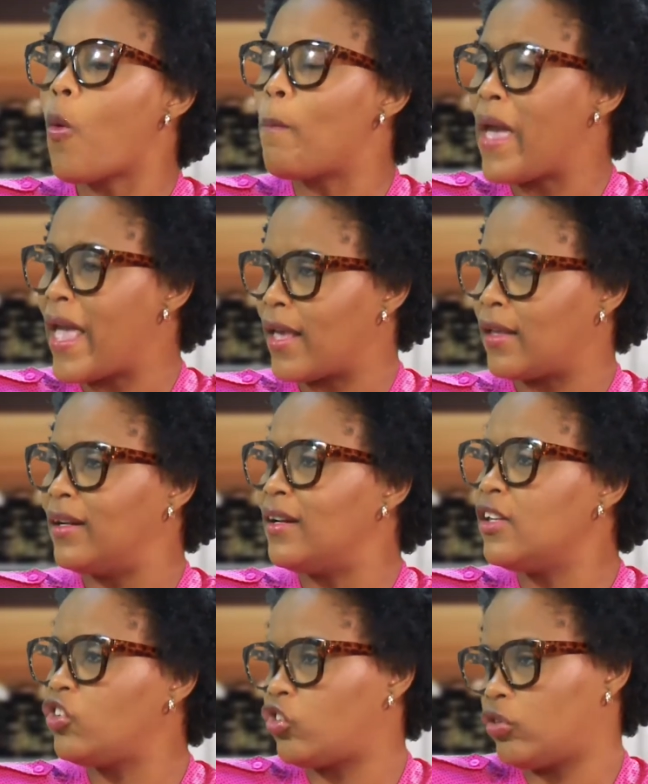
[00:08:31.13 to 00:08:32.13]
obey,
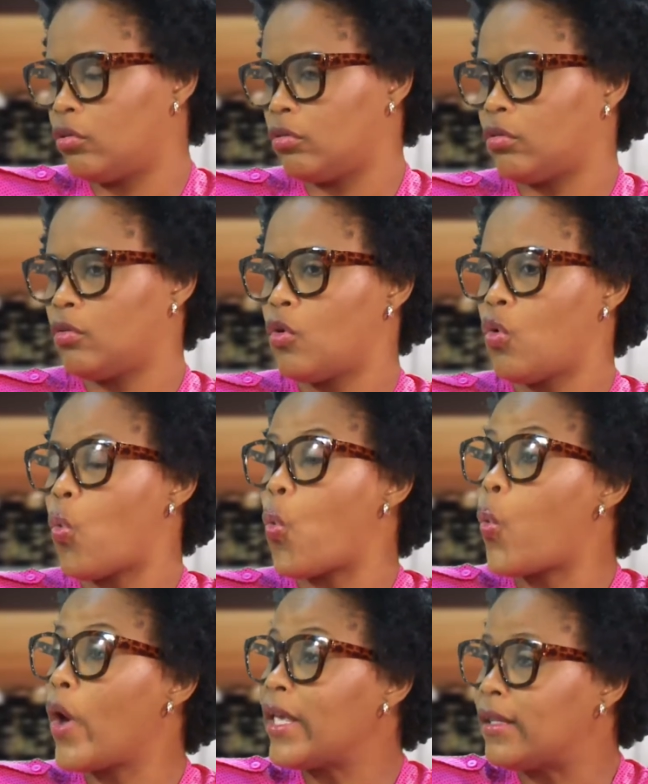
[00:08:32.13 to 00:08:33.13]
listen,
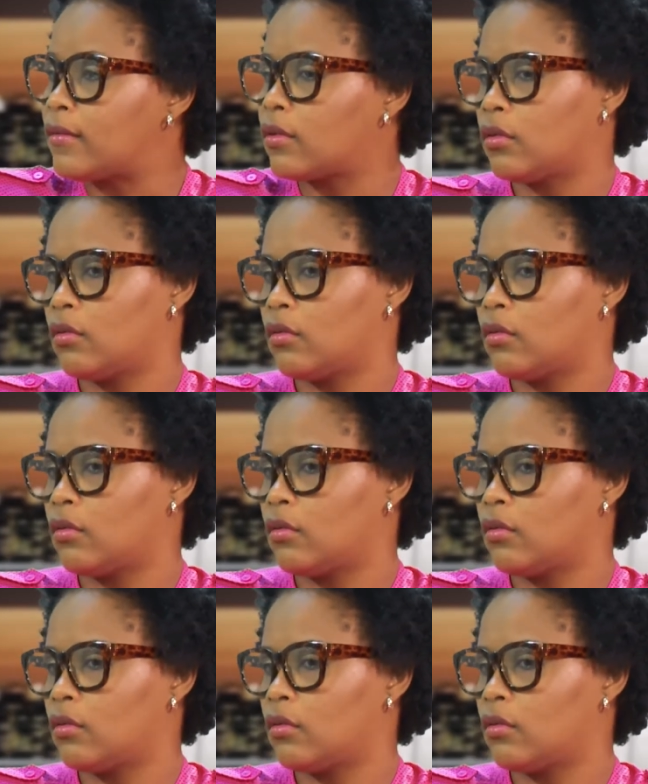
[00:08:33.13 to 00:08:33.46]
wait,